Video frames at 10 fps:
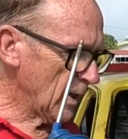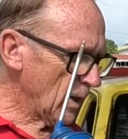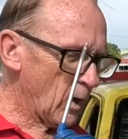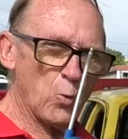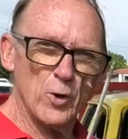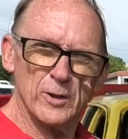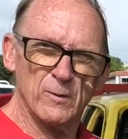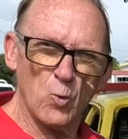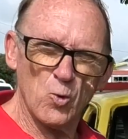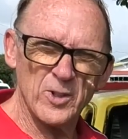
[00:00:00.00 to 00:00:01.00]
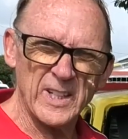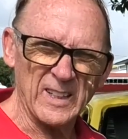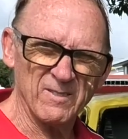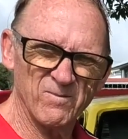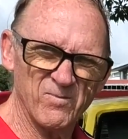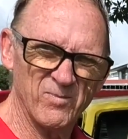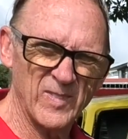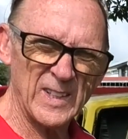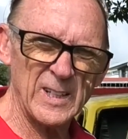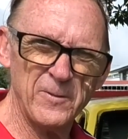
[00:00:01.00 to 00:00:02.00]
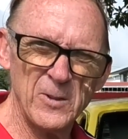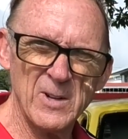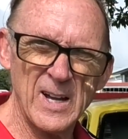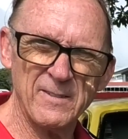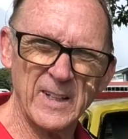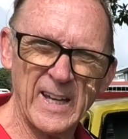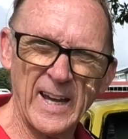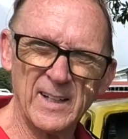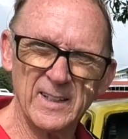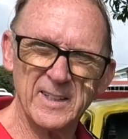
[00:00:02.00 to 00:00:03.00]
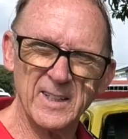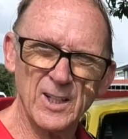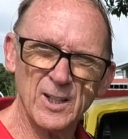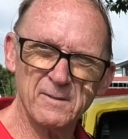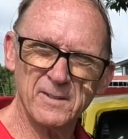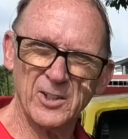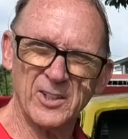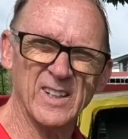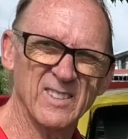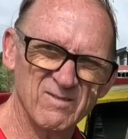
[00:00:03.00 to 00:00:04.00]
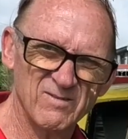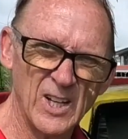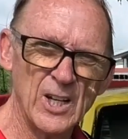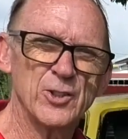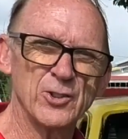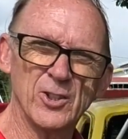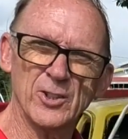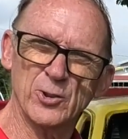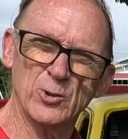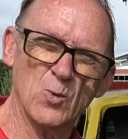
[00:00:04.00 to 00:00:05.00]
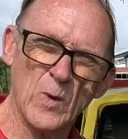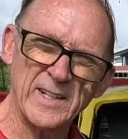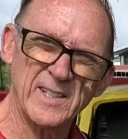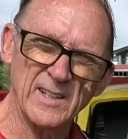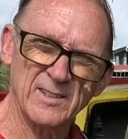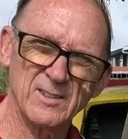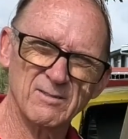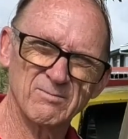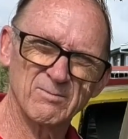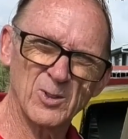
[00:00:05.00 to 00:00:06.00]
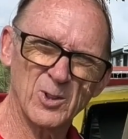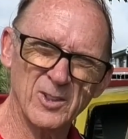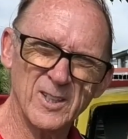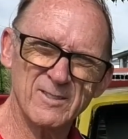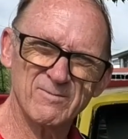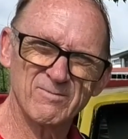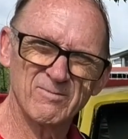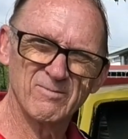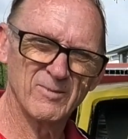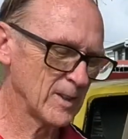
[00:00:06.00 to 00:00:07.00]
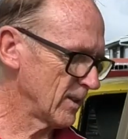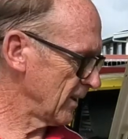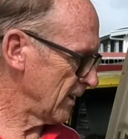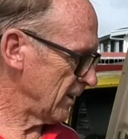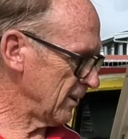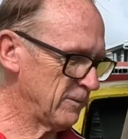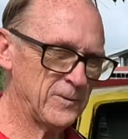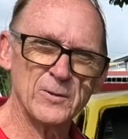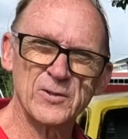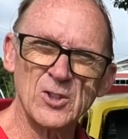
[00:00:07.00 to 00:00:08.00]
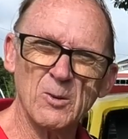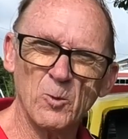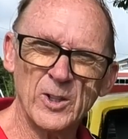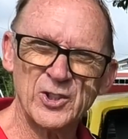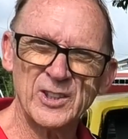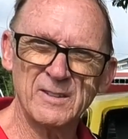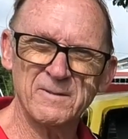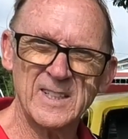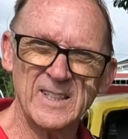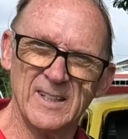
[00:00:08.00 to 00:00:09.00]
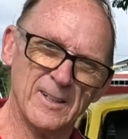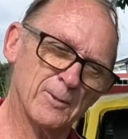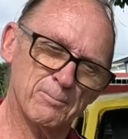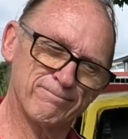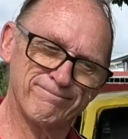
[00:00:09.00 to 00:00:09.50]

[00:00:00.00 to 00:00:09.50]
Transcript: A word of warning, if you have a catalytic converter, do not do a wet test, all right? If you've stopped watching the video